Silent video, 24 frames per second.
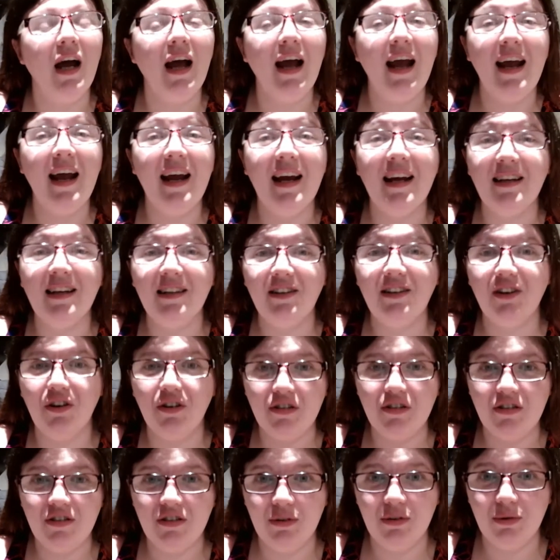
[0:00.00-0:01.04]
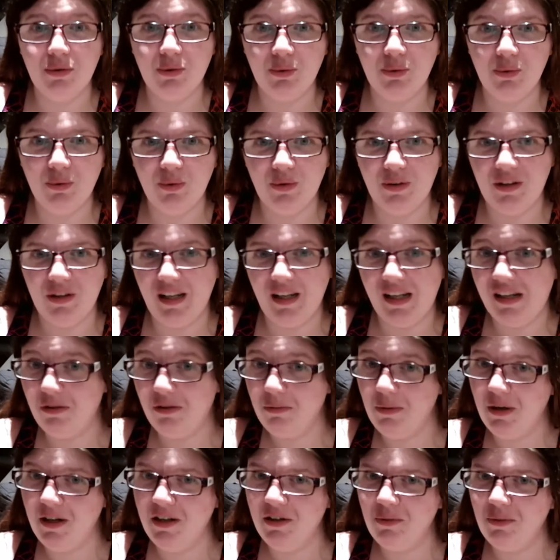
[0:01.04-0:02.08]
And also, like, you
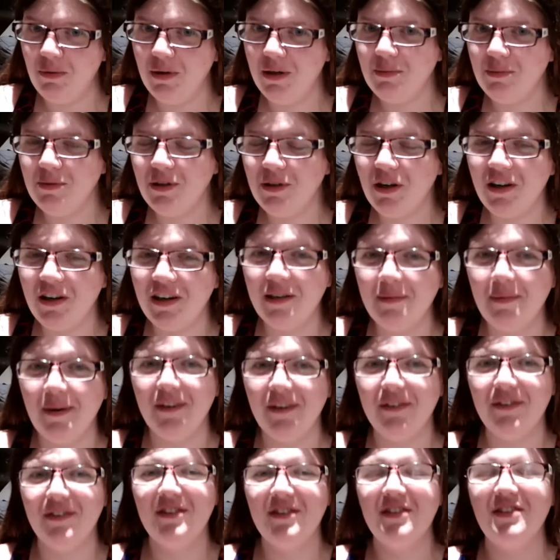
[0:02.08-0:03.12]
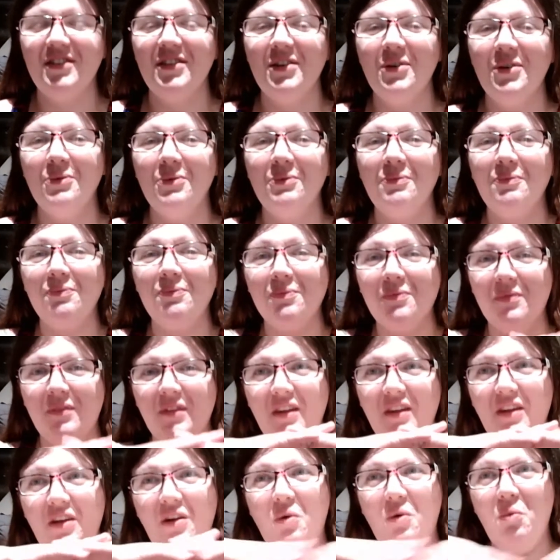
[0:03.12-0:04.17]
might know what I'm talking about. So,
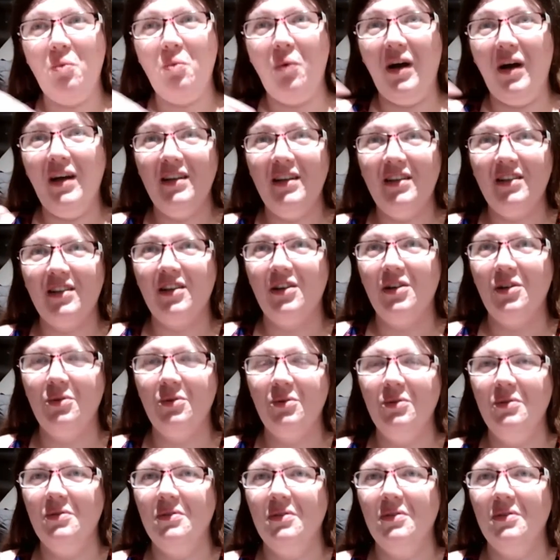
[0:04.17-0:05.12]
a while ago,